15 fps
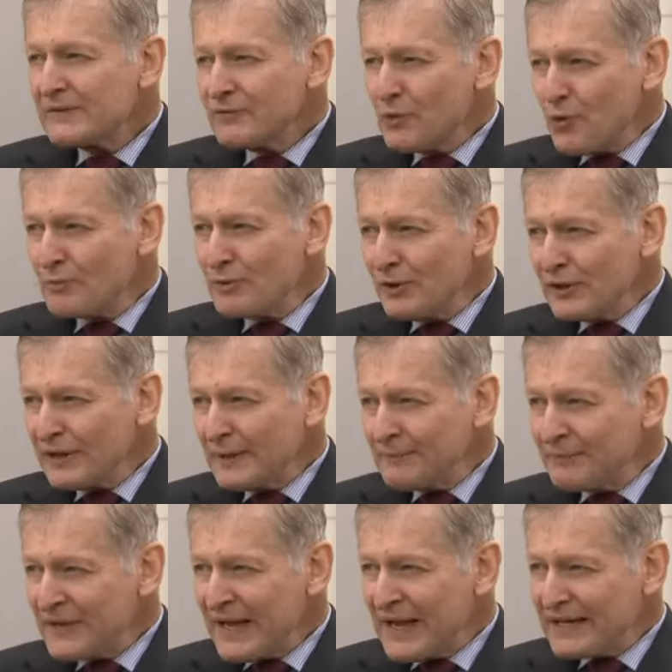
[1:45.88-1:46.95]
formal
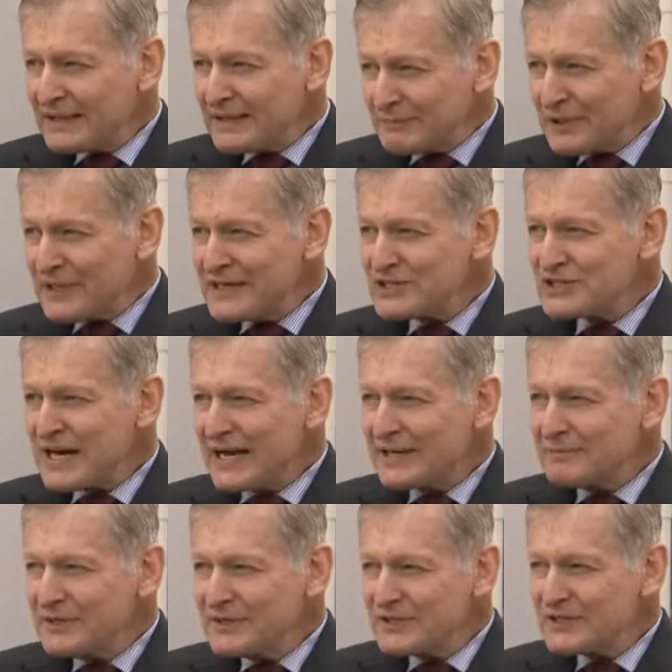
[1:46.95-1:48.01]
and complete
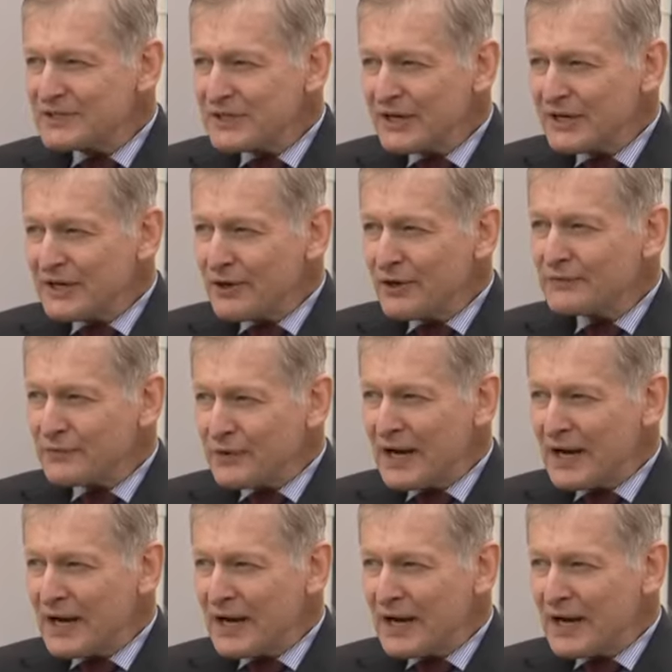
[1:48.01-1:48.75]
statement uh, on